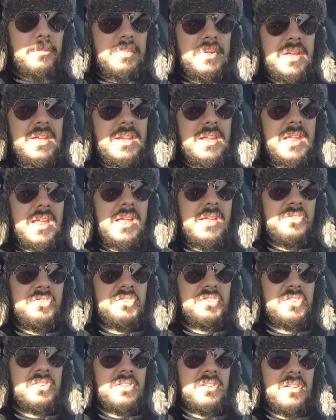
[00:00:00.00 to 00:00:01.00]
You're playing
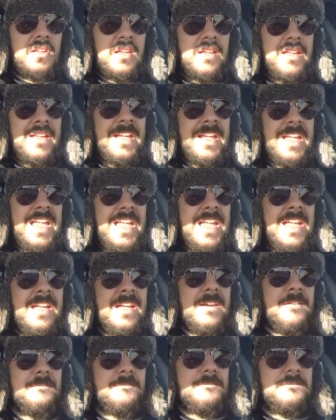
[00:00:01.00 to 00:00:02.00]
against
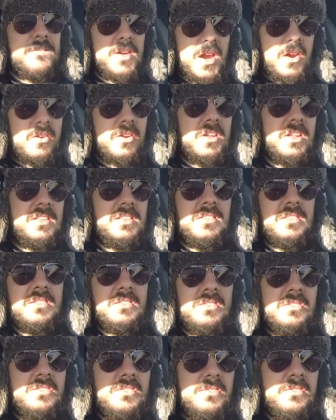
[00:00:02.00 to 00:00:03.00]
a very,
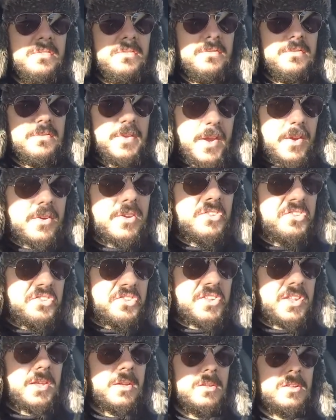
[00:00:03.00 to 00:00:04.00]
very
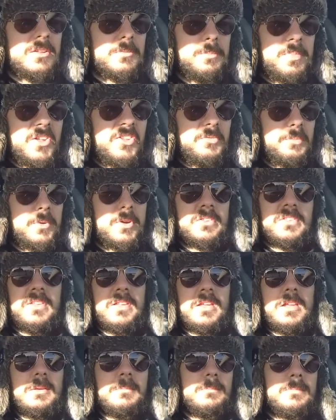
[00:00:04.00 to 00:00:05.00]
skilled Pittsburgh
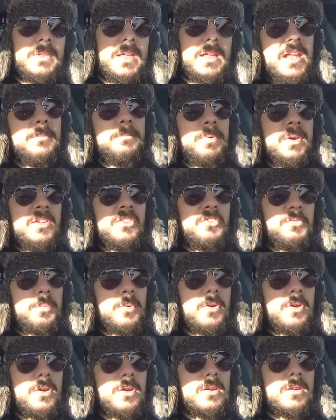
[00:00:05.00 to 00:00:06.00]
team in
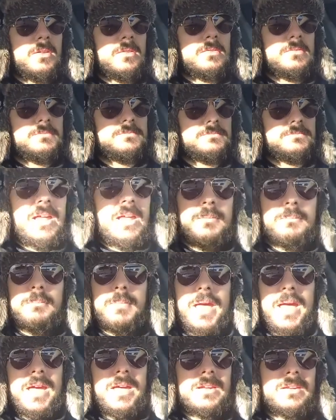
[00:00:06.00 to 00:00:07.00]
Pittsburgh,
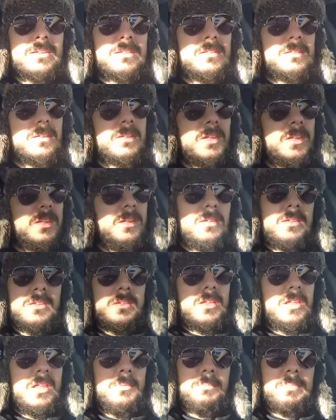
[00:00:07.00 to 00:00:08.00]
and man,
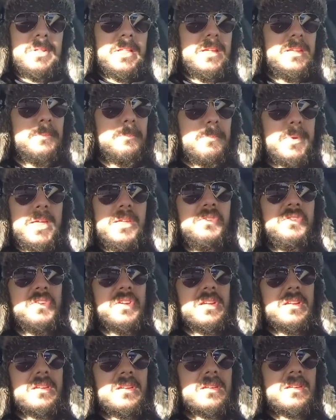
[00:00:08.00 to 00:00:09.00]
he played
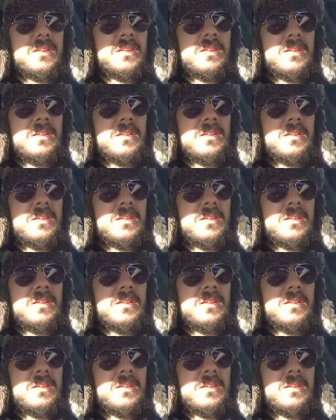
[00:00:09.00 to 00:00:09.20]
amazing.